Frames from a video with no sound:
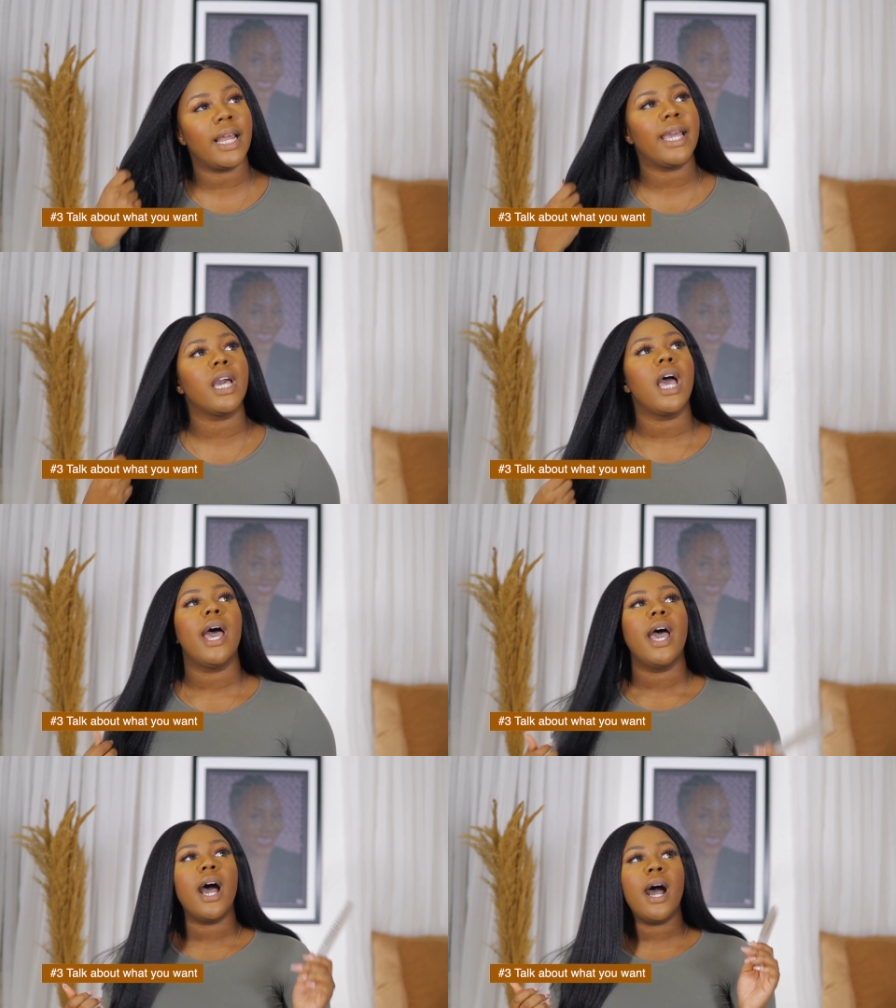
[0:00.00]
Like,
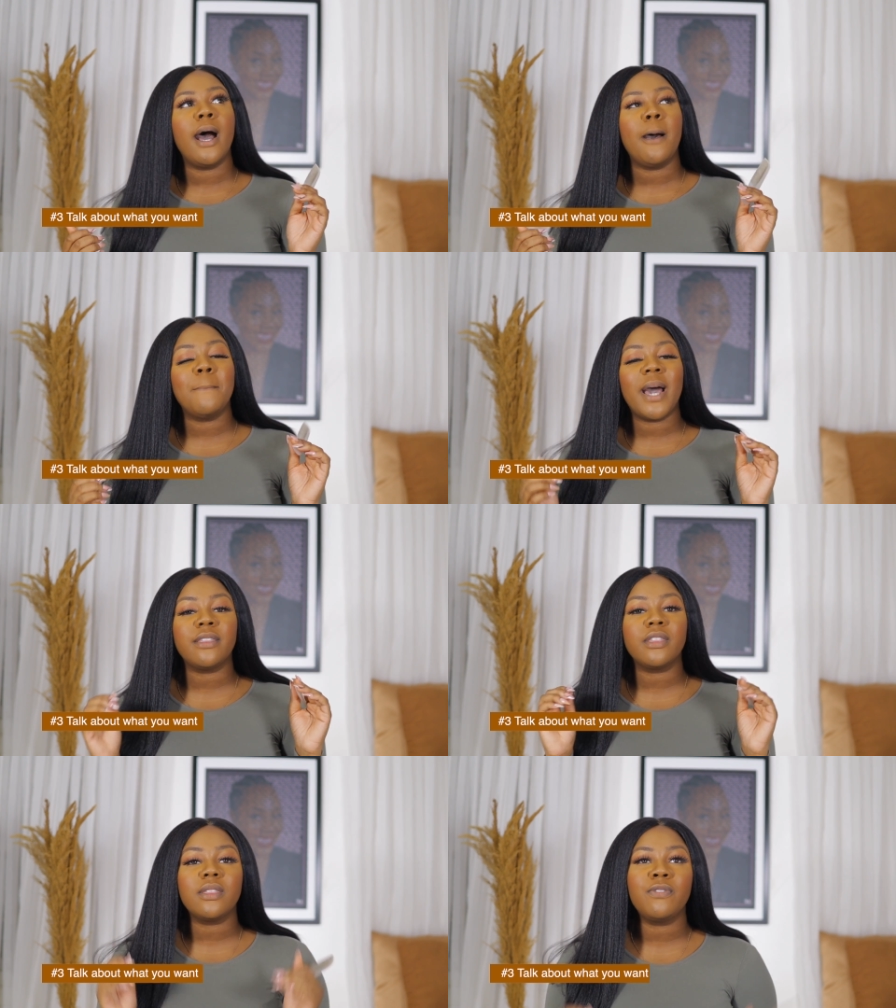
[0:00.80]

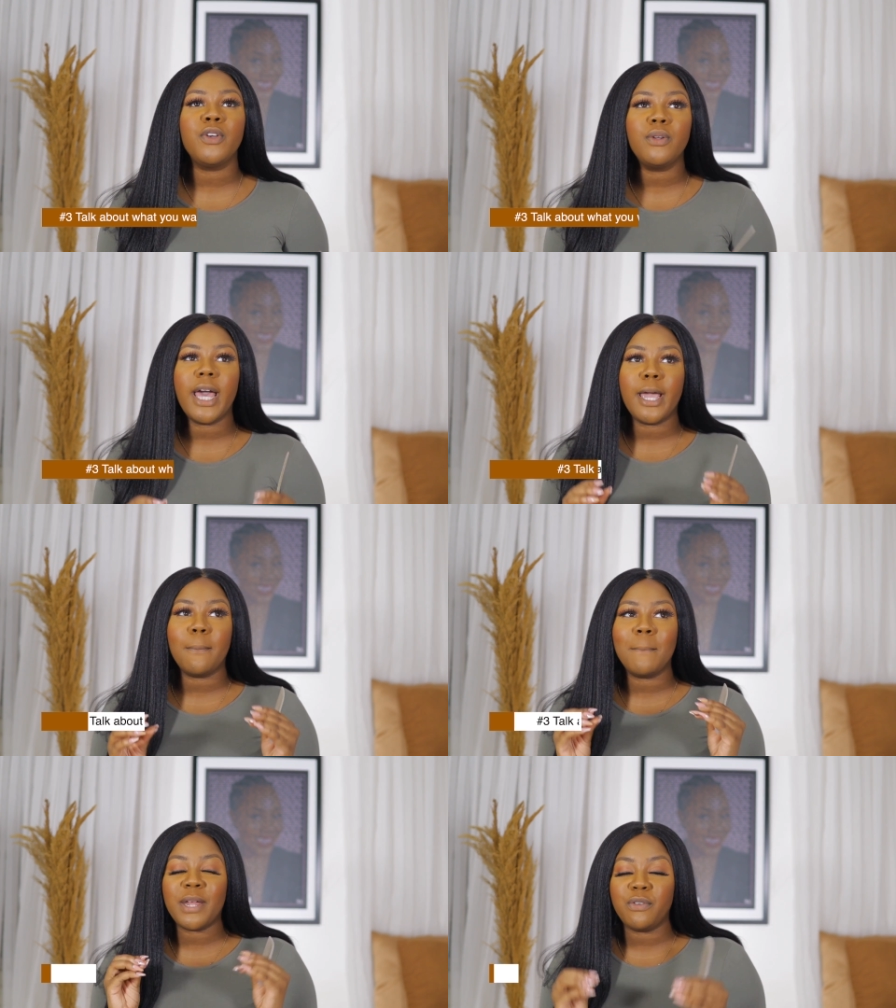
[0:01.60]
I feel
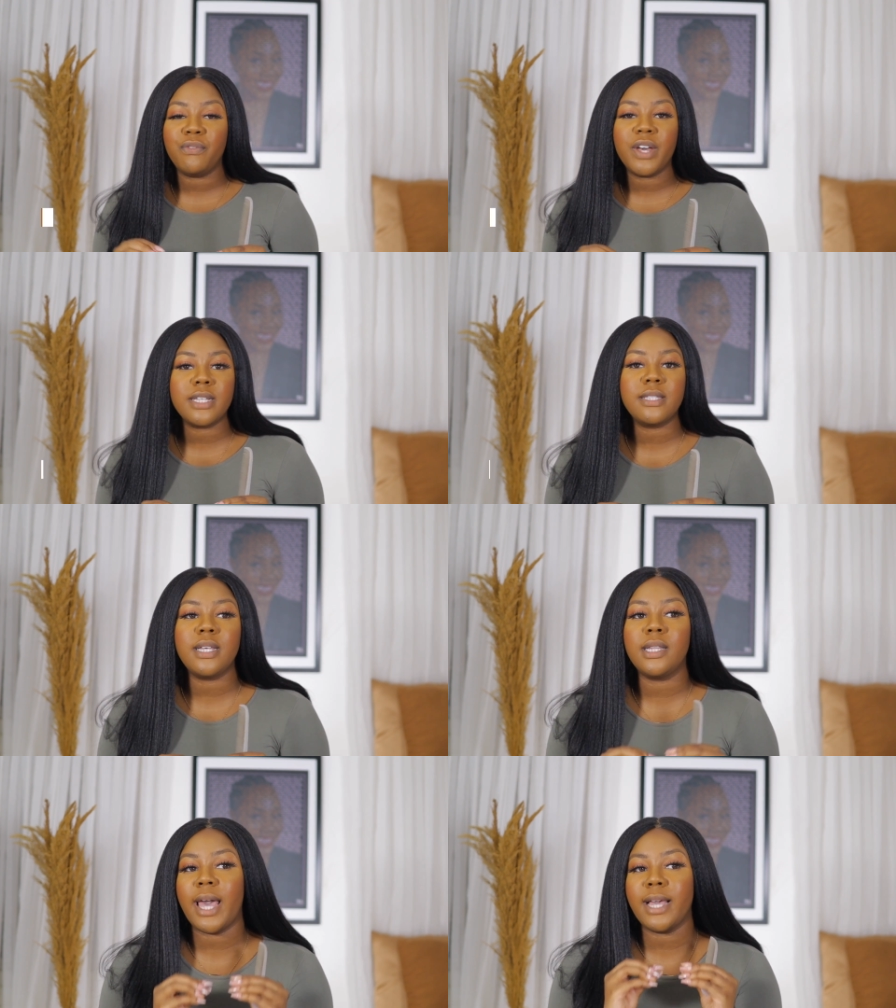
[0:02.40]
like
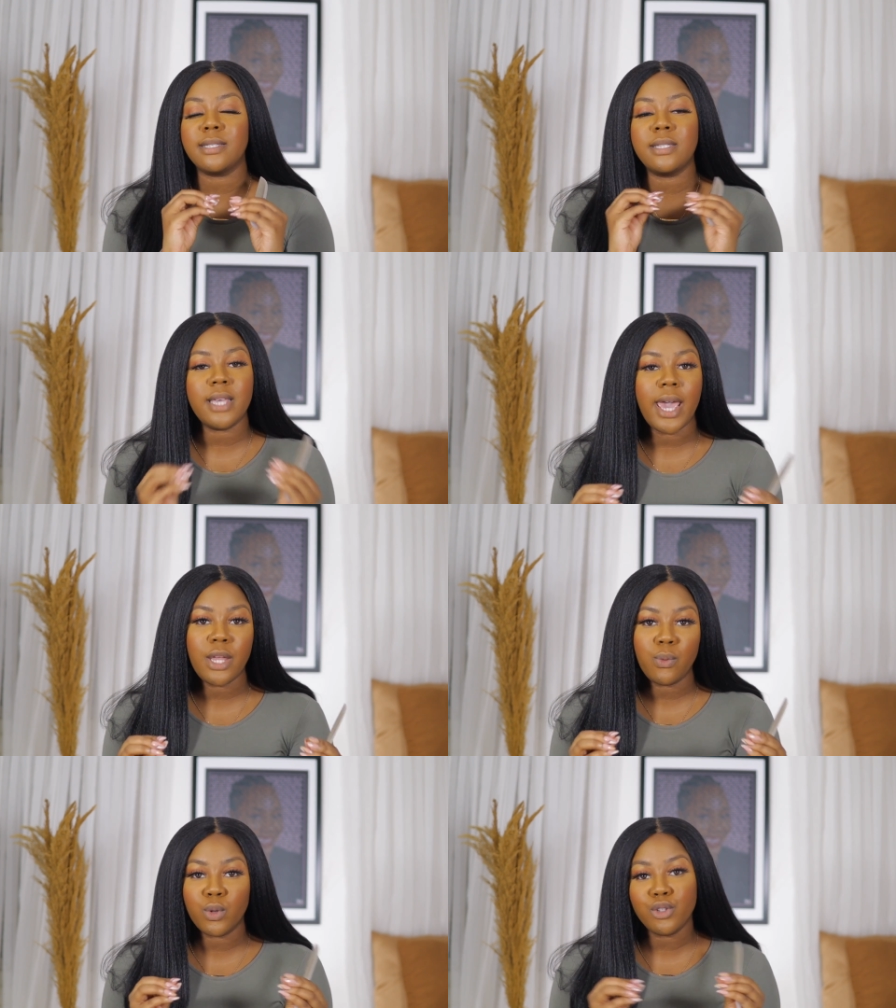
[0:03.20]
manifesting, like
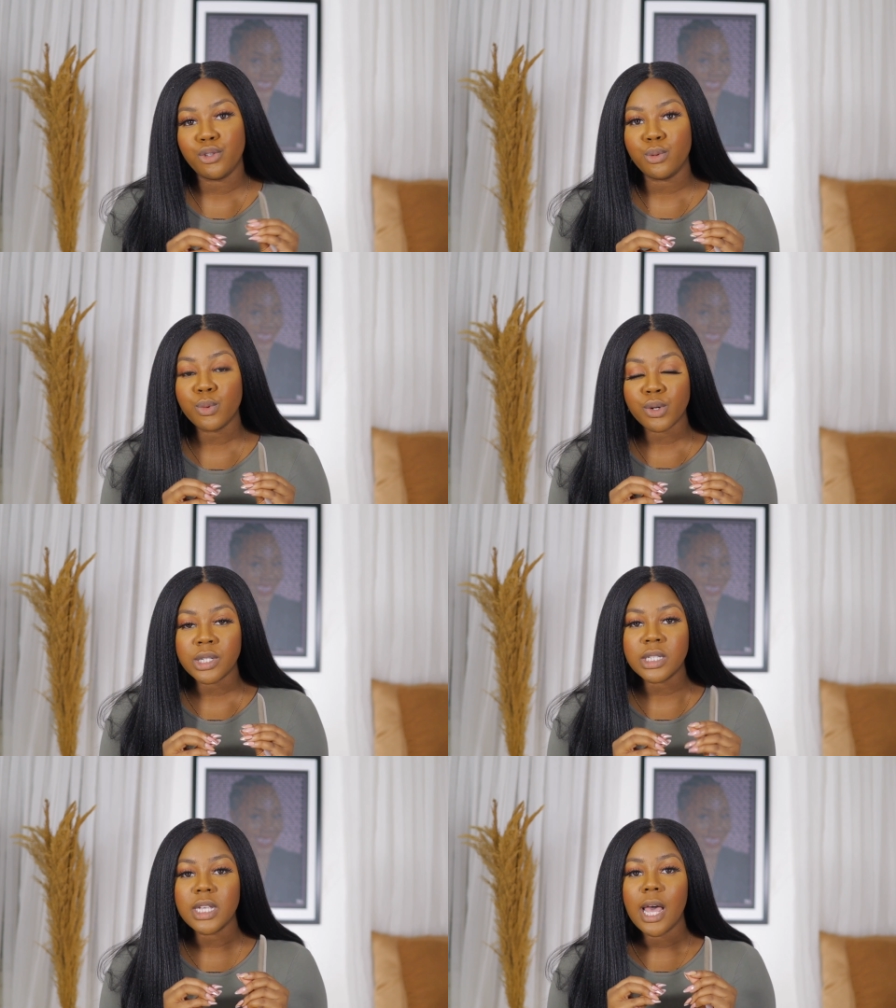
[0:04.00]
saying what you
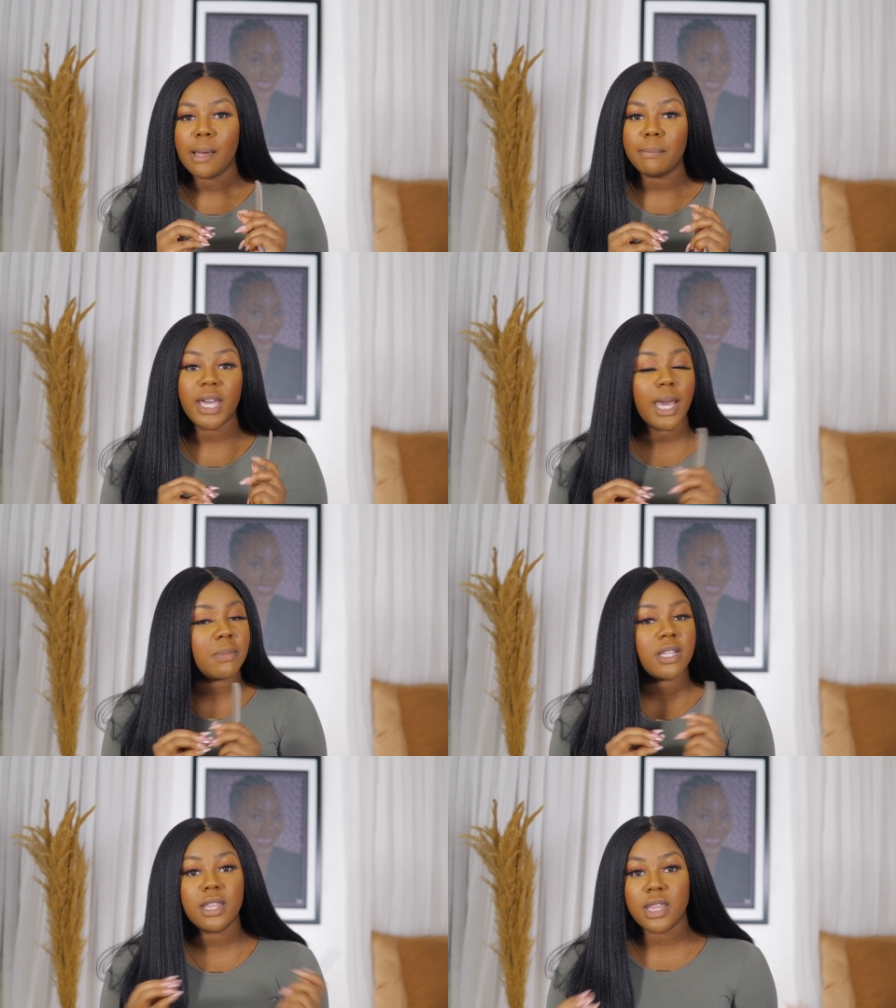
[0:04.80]
want,
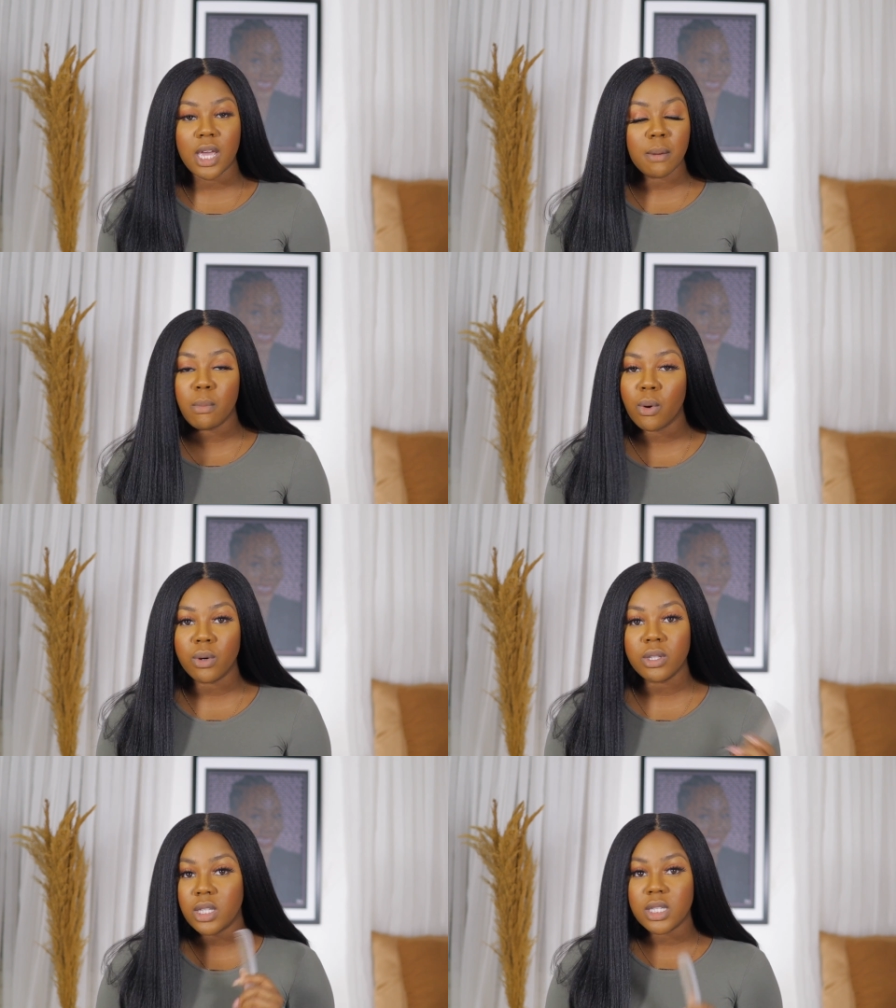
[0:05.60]
became a thing
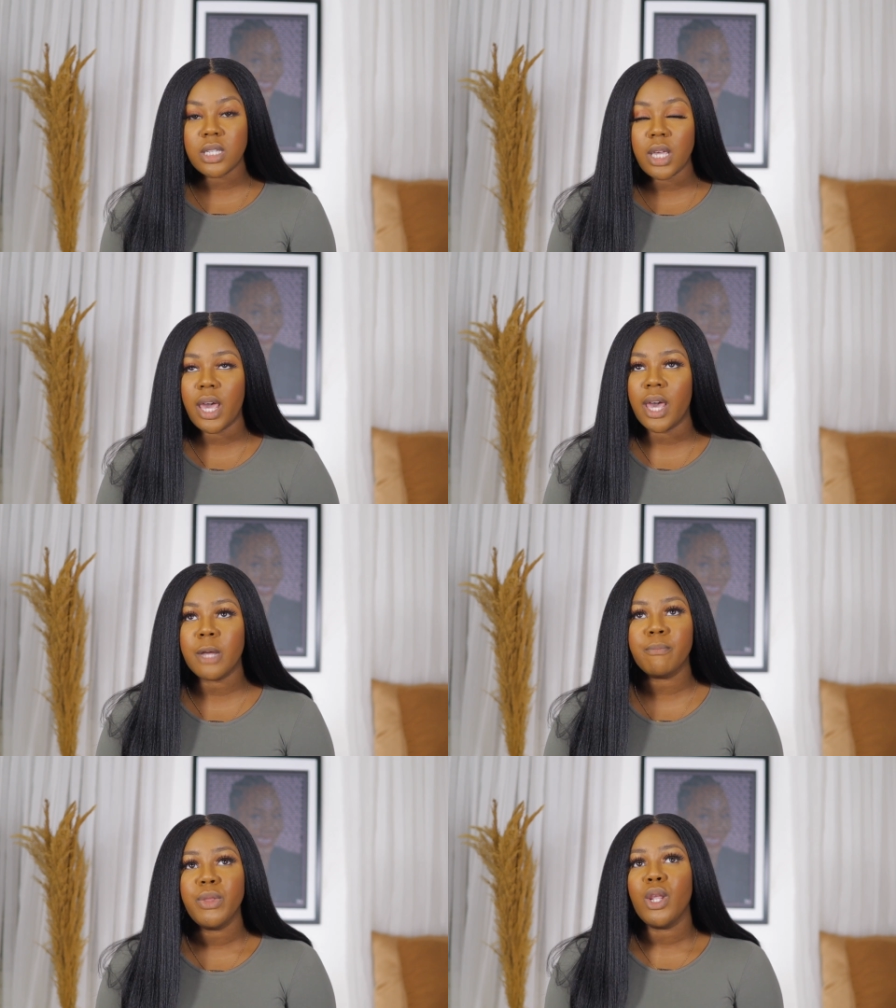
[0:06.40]
more this year.